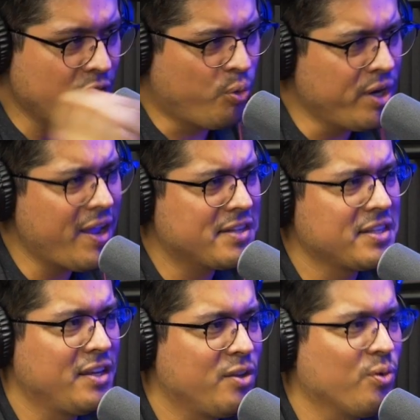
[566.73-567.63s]
what do you
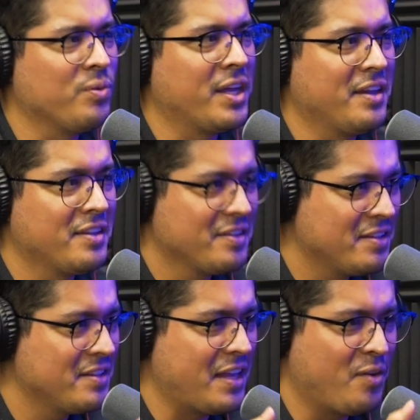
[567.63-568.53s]
actually do? Like
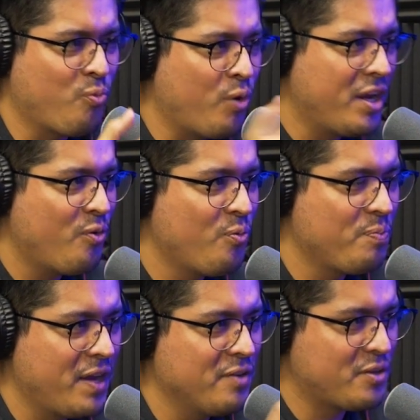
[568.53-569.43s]
what do you,
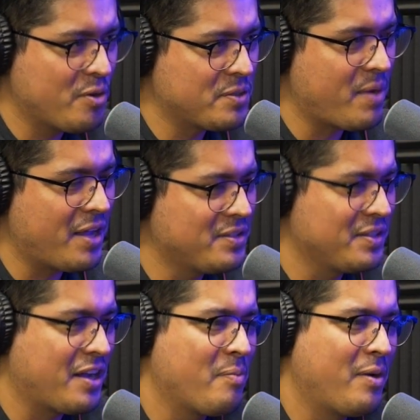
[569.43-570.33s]
here's your spot to
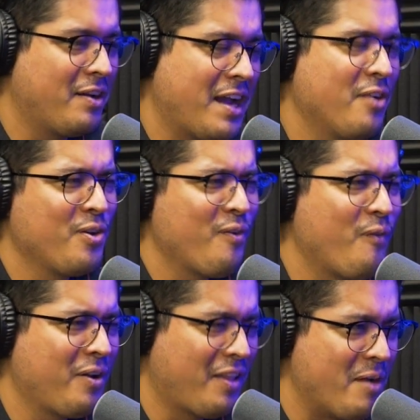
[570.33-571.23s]
talk about. I know you
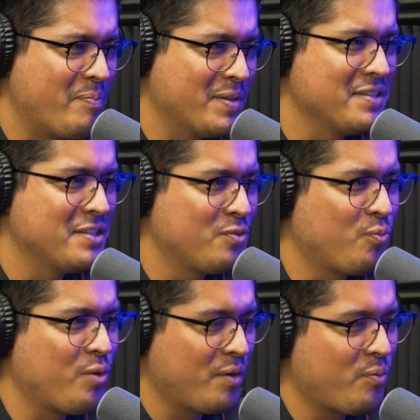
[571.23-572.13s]
own a lot of businesses.
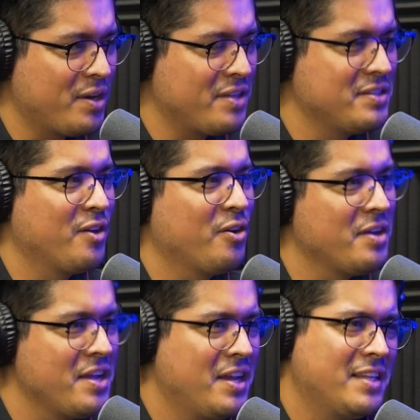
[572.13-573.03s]
What is your,
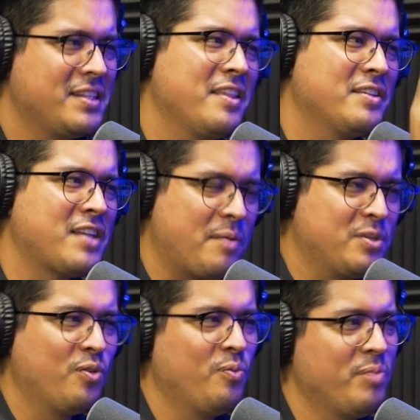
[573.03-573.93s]
let's say the top
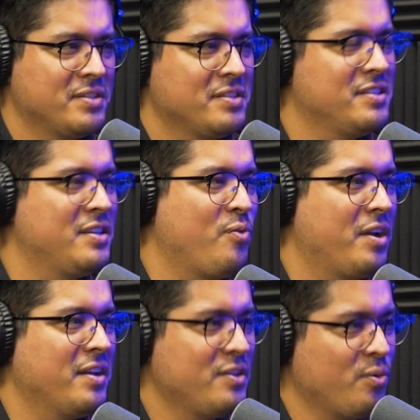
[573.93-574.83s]
2 businesses you
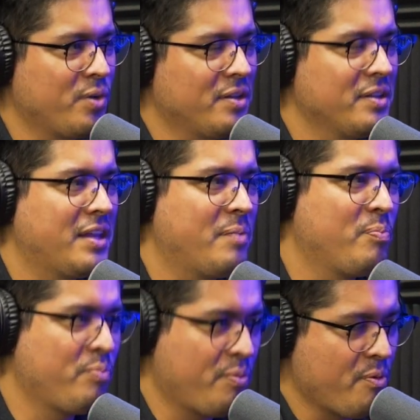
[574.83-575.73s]
want to like
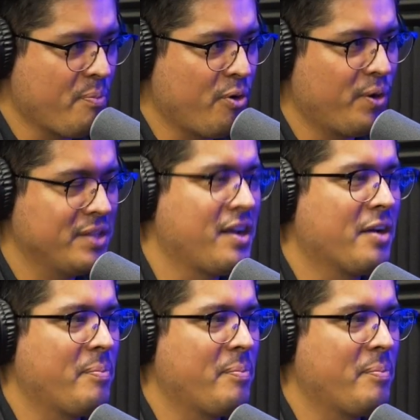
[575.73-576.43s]
promote and talk